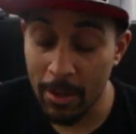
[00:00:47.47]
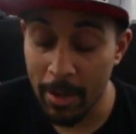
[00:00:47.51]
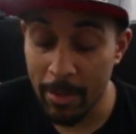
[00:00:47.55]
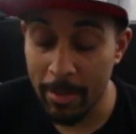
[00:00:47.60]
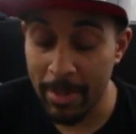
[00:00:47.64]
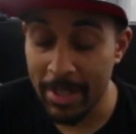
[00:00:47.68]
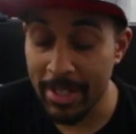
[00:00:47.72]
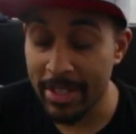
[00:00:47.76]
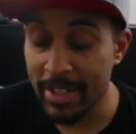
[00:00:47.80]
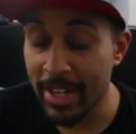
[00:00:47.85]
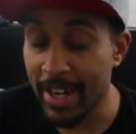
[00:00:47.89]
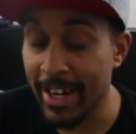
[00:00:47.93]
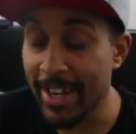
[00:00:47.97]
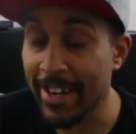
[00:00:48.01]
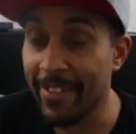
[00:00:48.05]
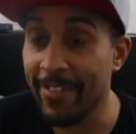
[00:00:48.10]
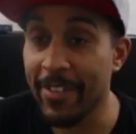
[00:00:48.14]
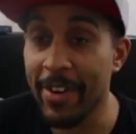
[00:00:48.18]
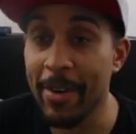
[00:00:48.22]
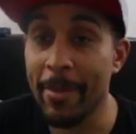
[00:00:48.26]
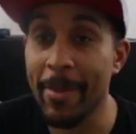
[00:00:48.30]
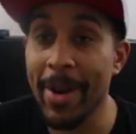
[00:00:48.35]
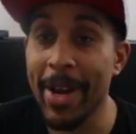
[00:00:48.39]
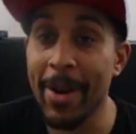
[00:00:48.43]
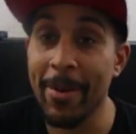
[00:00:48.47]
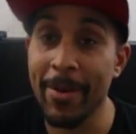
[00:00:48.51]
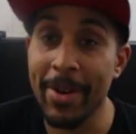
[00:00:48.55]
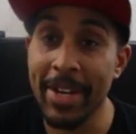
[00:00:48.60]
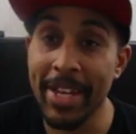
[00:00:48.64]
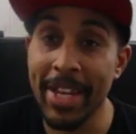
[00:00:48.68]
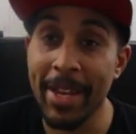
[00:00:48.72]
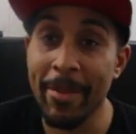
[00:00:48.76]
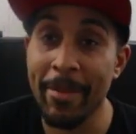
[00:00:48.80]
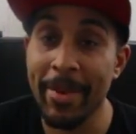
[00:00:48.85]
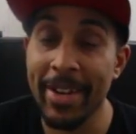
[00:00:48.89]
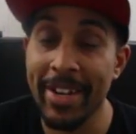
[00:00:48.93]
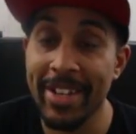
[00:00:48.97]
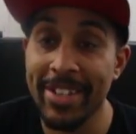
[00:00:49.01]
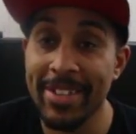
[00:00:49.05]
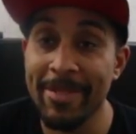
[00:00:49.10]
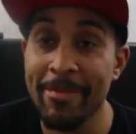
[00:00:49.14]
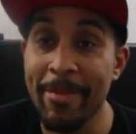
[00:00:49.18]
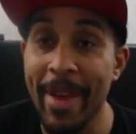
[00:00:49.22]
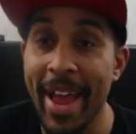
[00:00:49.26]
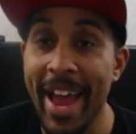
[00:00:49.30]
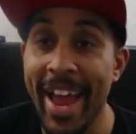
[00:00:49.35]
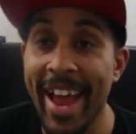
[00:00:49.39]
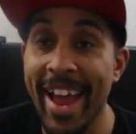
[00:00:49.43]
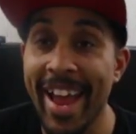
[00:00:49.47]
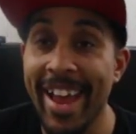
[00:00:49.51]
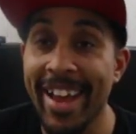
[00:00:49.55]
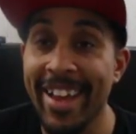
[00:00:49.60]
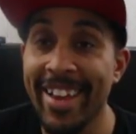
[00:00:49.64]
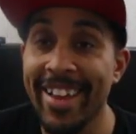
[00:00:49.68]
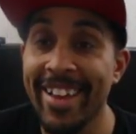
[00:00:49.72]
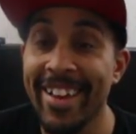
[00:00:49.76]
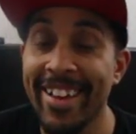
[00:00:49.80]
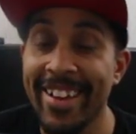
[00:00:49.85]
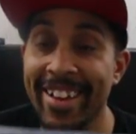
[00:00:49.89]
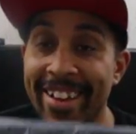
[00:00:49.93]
I've been saying if anybody want to get me this bag,